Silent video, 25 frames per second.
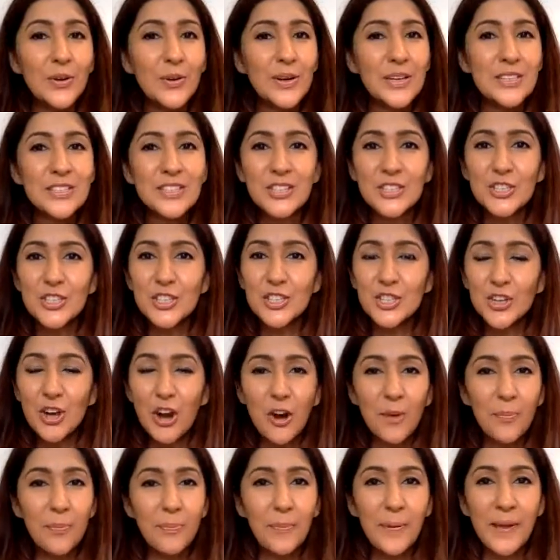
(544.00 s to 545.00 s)
it's a
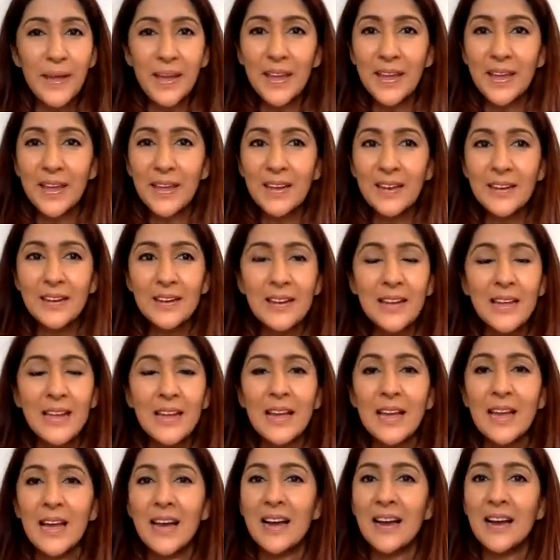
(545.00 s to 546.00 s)
sharp pain.
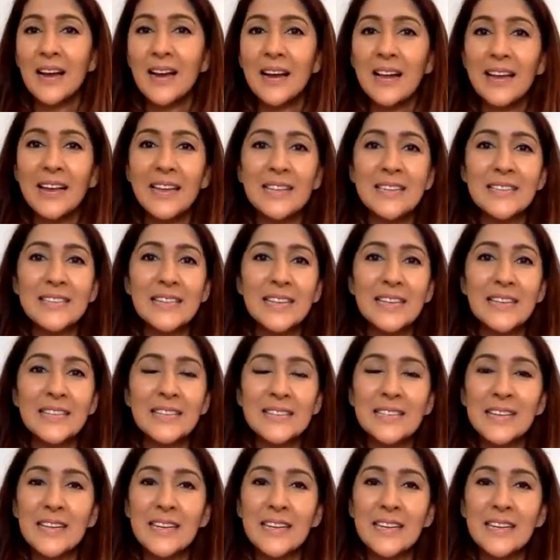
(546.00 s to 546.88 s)
It